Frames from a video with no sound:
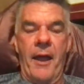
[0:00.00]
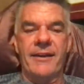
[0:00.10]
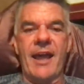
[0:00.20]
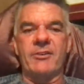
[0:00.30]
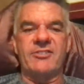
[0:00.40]

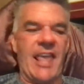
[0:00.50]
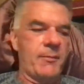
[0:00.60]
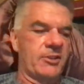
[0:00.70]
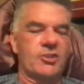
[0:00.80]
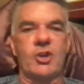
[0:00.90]
Now it's
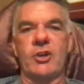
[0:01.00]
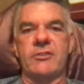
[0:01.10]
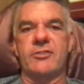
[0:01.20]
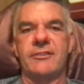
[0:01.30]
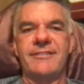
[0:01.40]
damaged
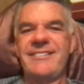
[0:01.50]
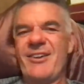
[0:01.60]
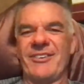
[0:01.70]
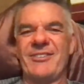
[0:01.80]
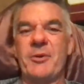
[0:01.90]
goods.
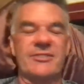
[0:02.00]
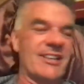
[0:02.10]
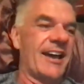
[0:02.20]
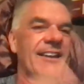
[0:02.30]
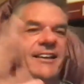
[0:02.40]
No, it's
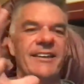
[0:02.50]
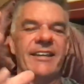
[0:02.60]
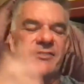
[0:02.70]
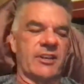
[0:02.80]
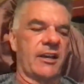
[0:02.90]
not. It's